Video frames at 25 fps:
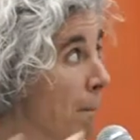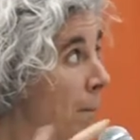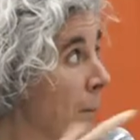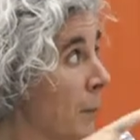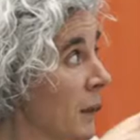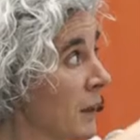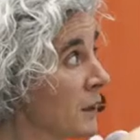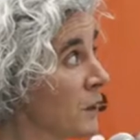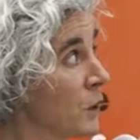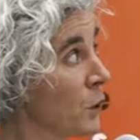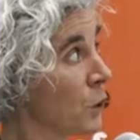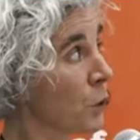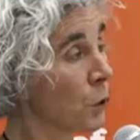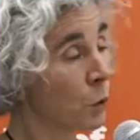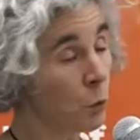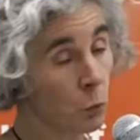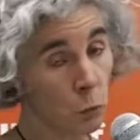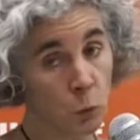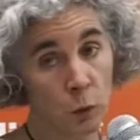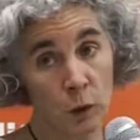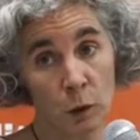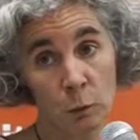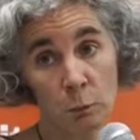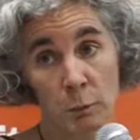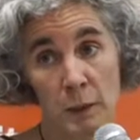But you
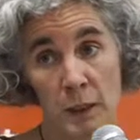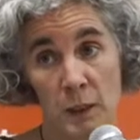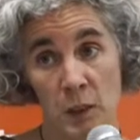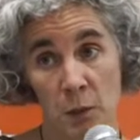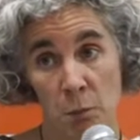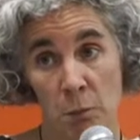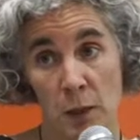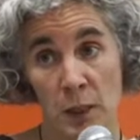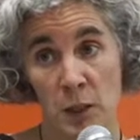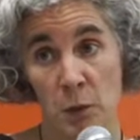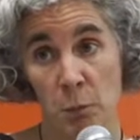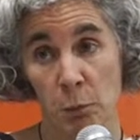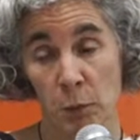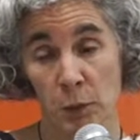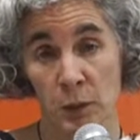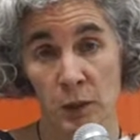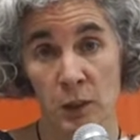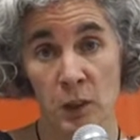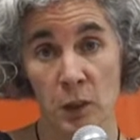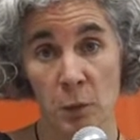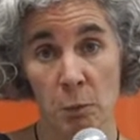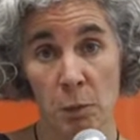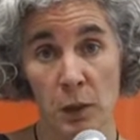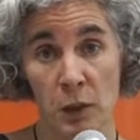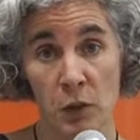will miss mass
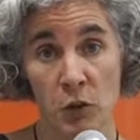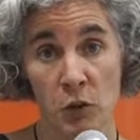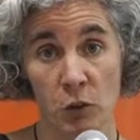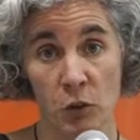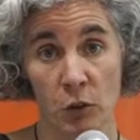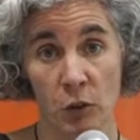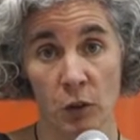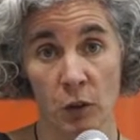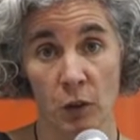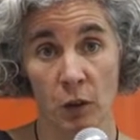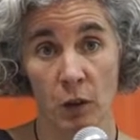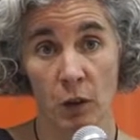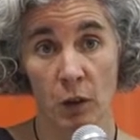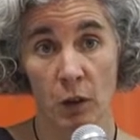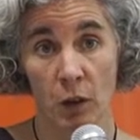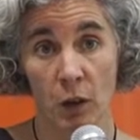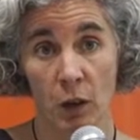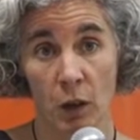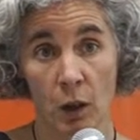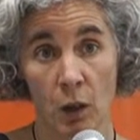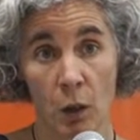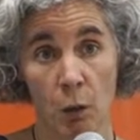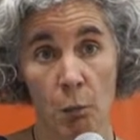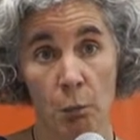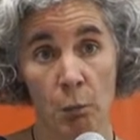participation,
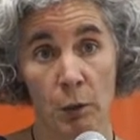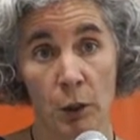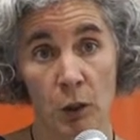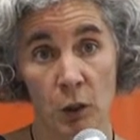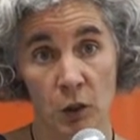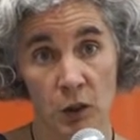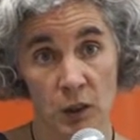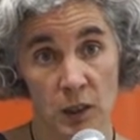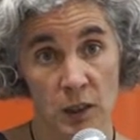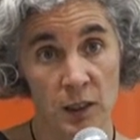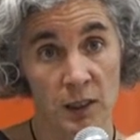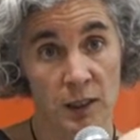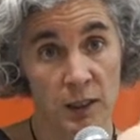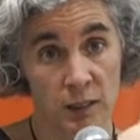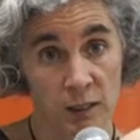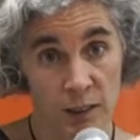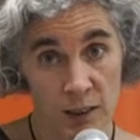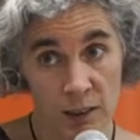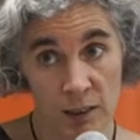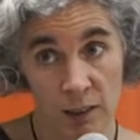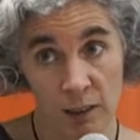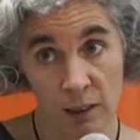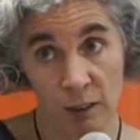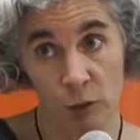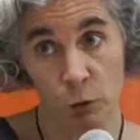because
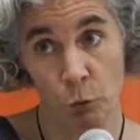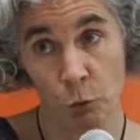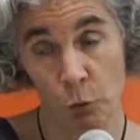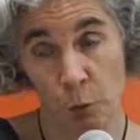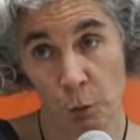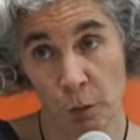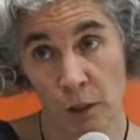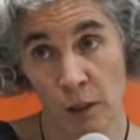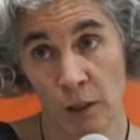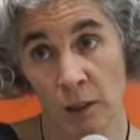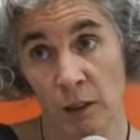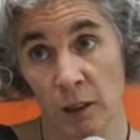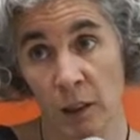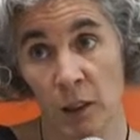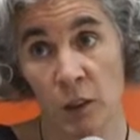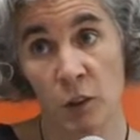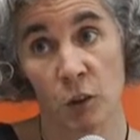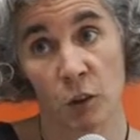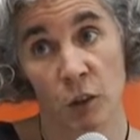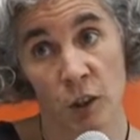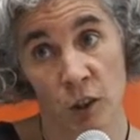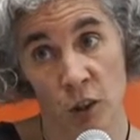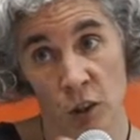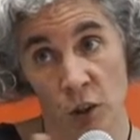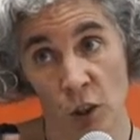statistical
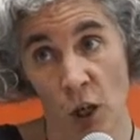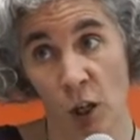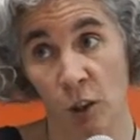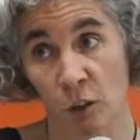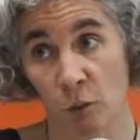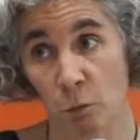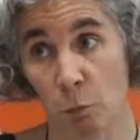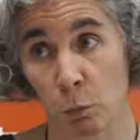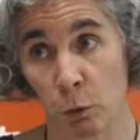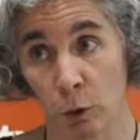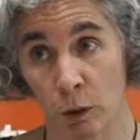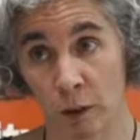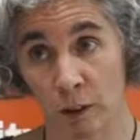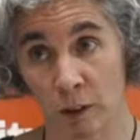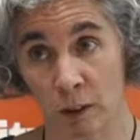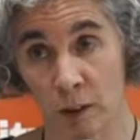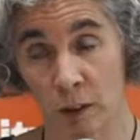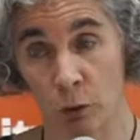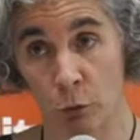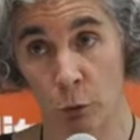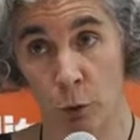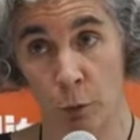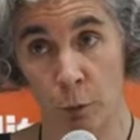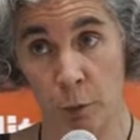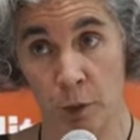representation is not
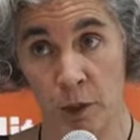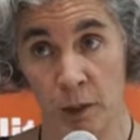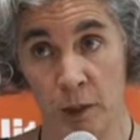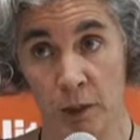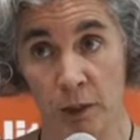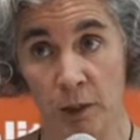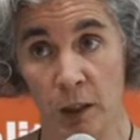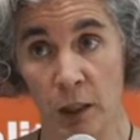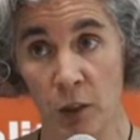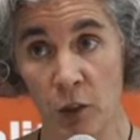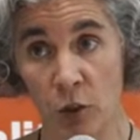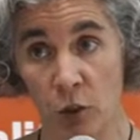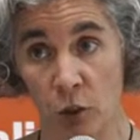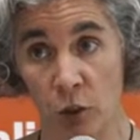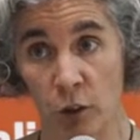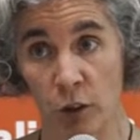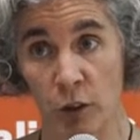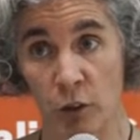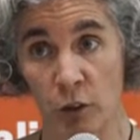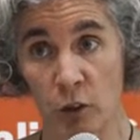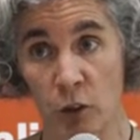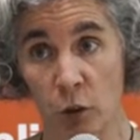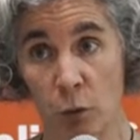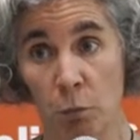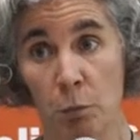political representation.
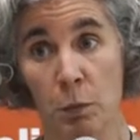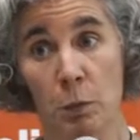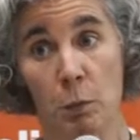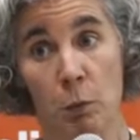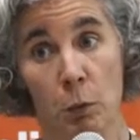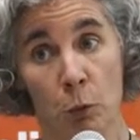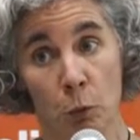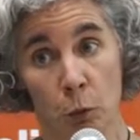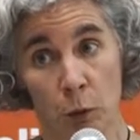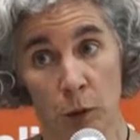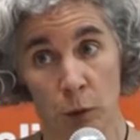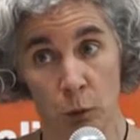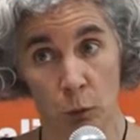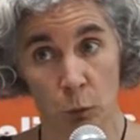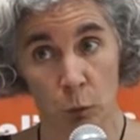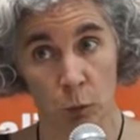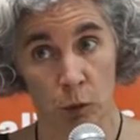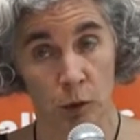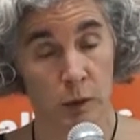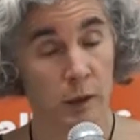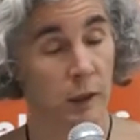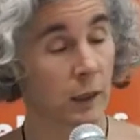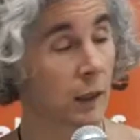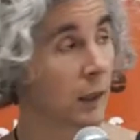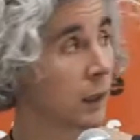And some people
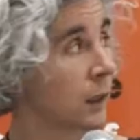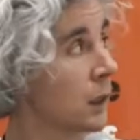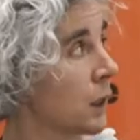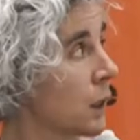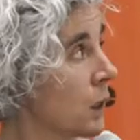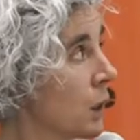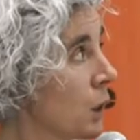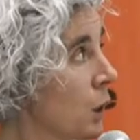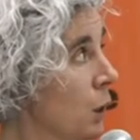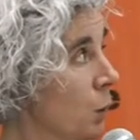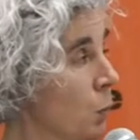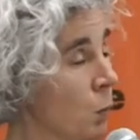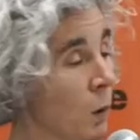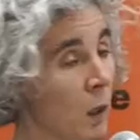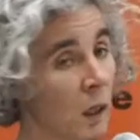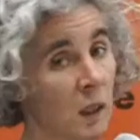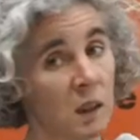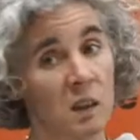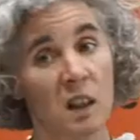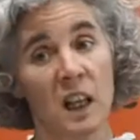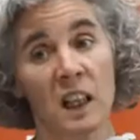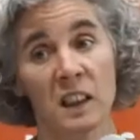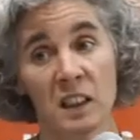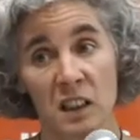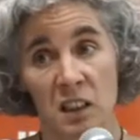will say,
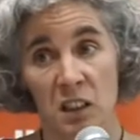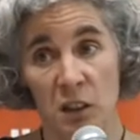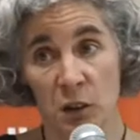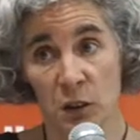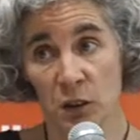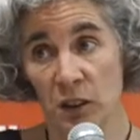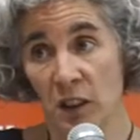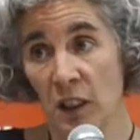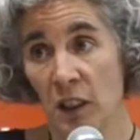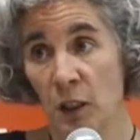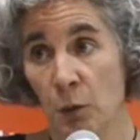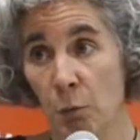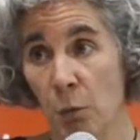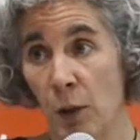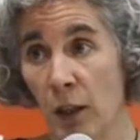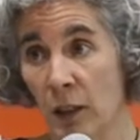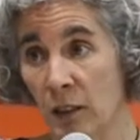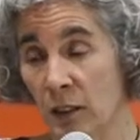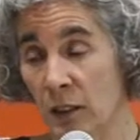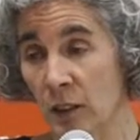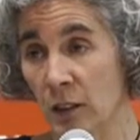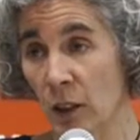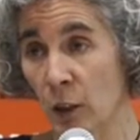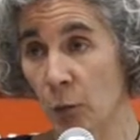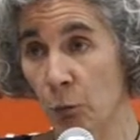well, I didn't take
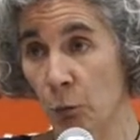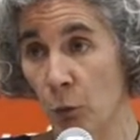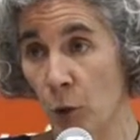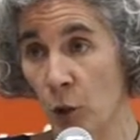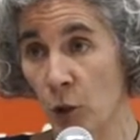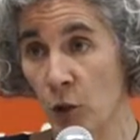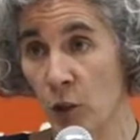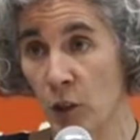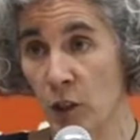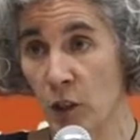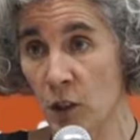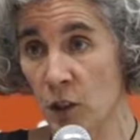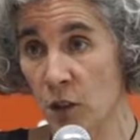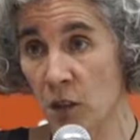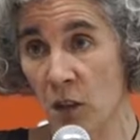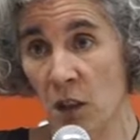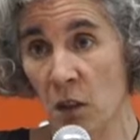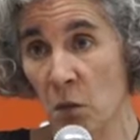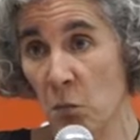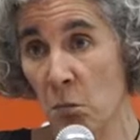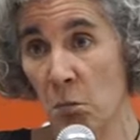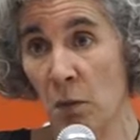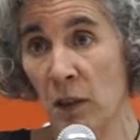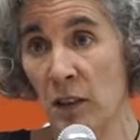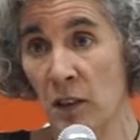part in that process.
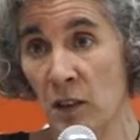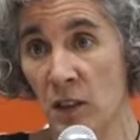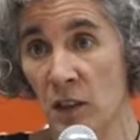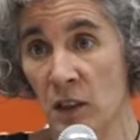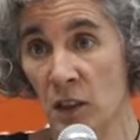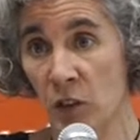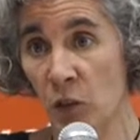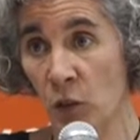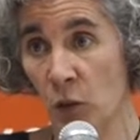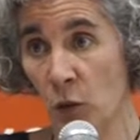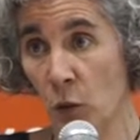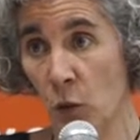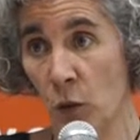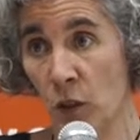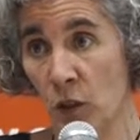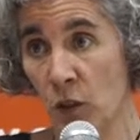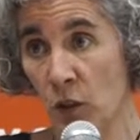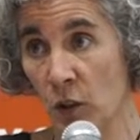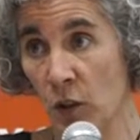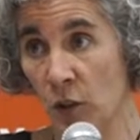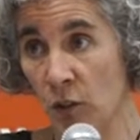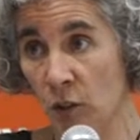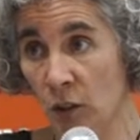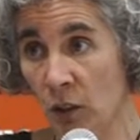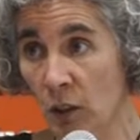My decision was
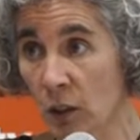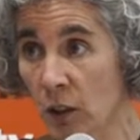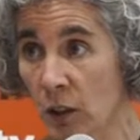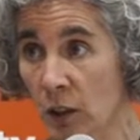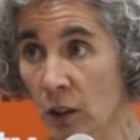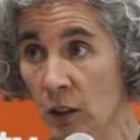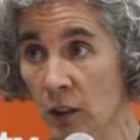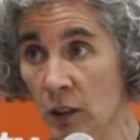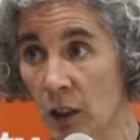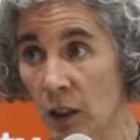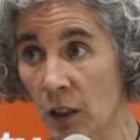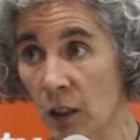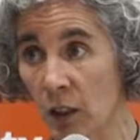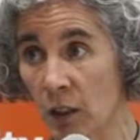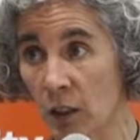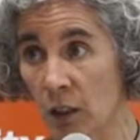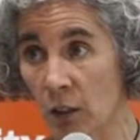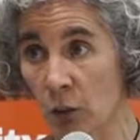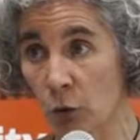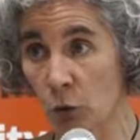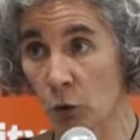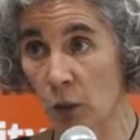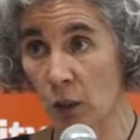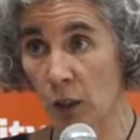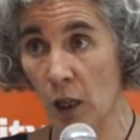not taken
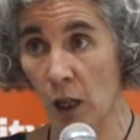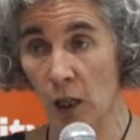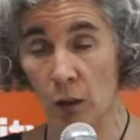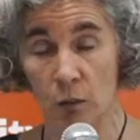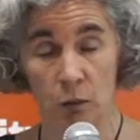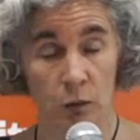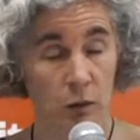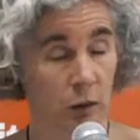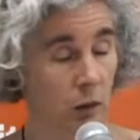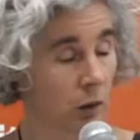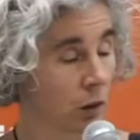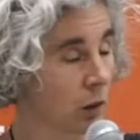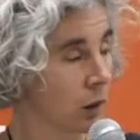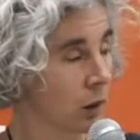into account.